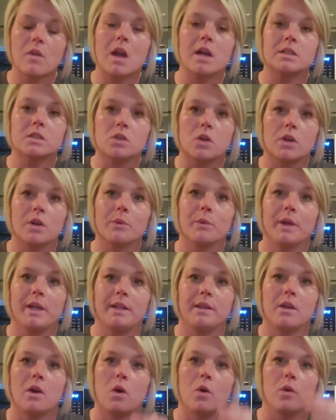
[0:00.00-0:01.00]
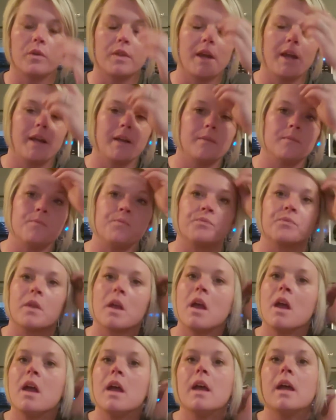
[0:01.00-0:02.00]
I started reading the whole thing.
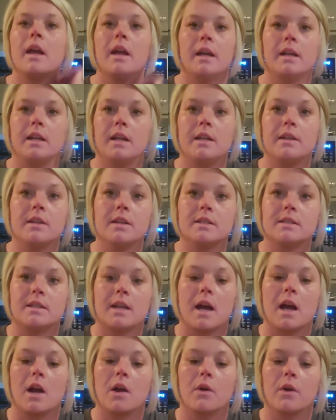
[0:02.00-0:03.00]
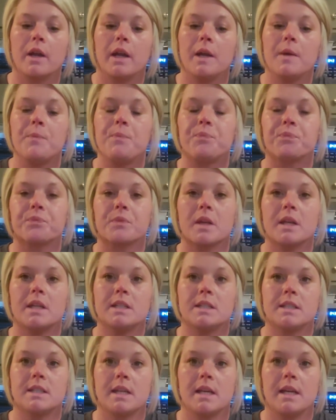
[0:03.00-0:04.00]
And in this diary,
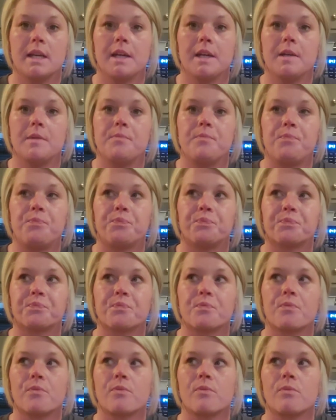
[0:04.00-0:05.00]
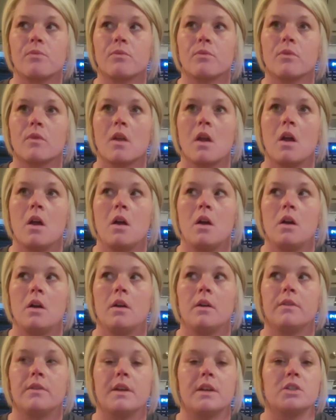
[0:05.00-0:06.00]
it said
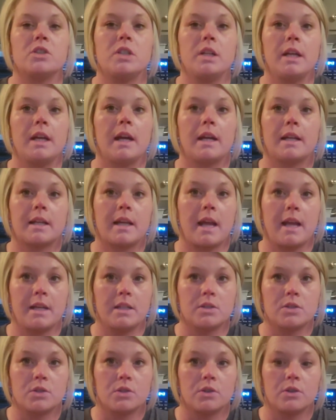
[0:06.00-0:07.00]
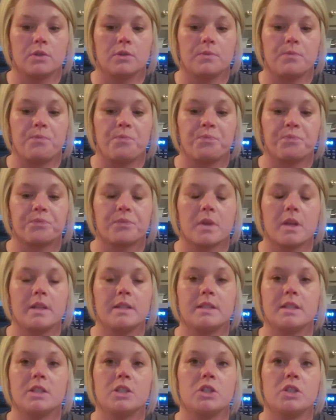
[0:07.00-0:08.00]
that she had cancer.
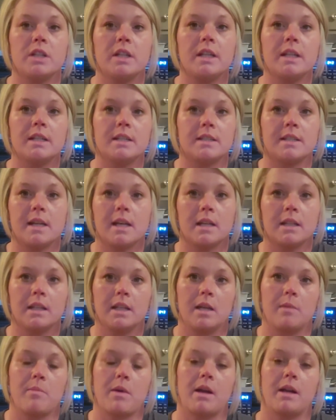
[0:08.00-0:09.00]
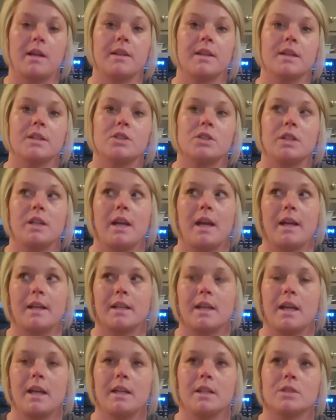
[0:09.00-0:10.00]
And see, she didn't tell anybody that she
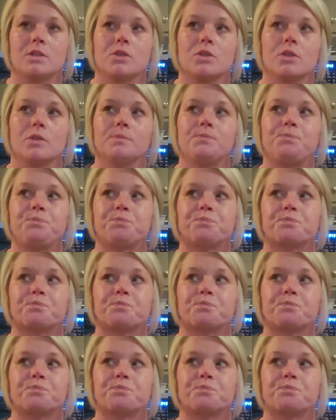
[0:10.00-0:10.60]
had cancer.